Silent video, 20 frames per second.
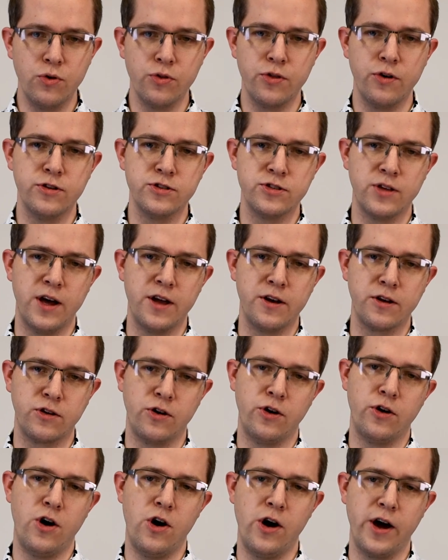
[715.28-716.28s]
or those that
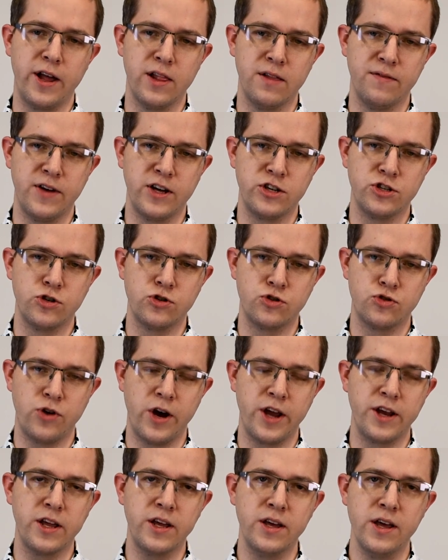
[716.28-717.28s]
undergo high elevation
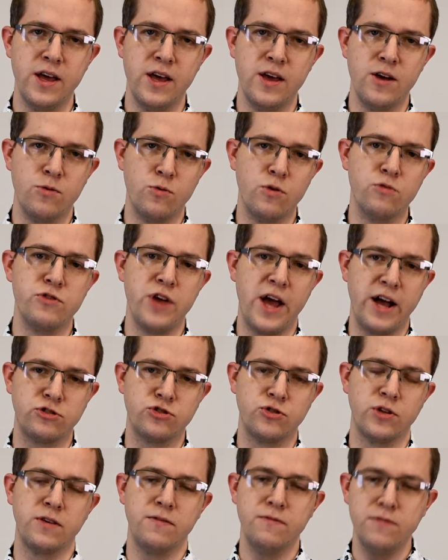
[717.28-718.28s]
training will
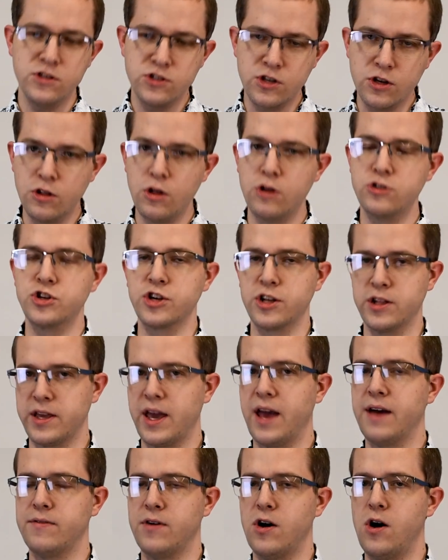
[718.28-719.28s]
naturally
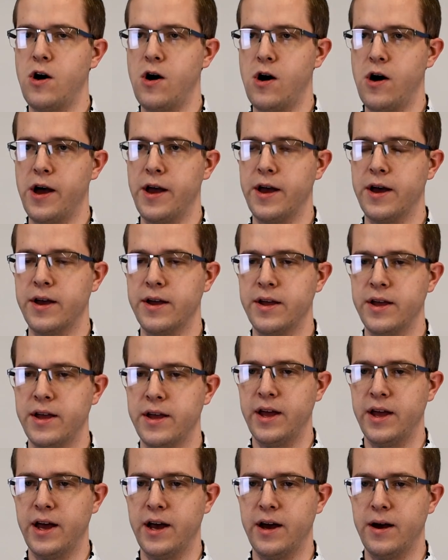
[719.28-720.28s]
physiologically have a higher
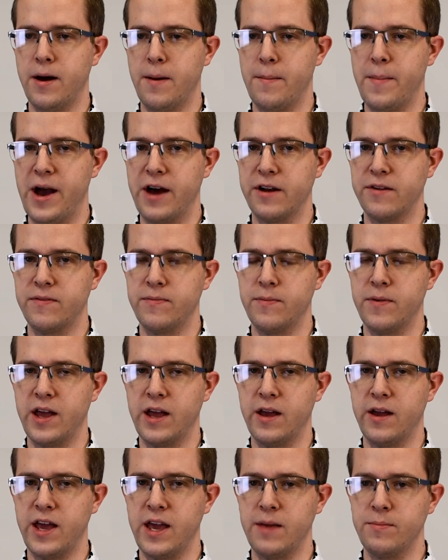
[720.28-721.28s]
amount of
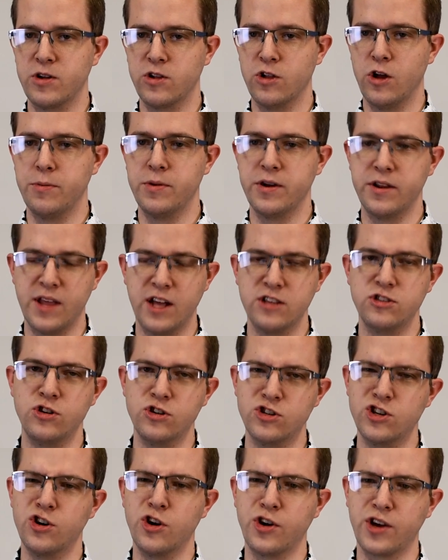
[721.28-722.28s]
hemoglobin, and that's
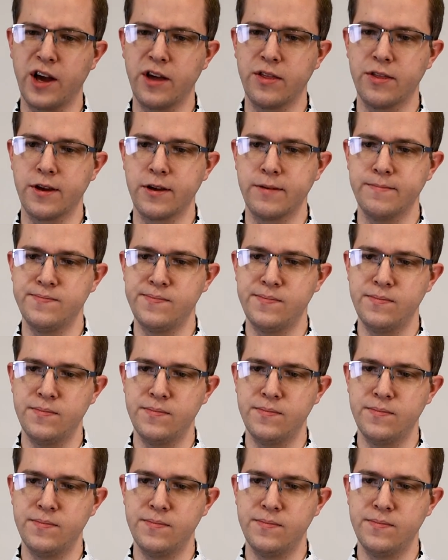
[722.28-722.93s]
usually an okay thing.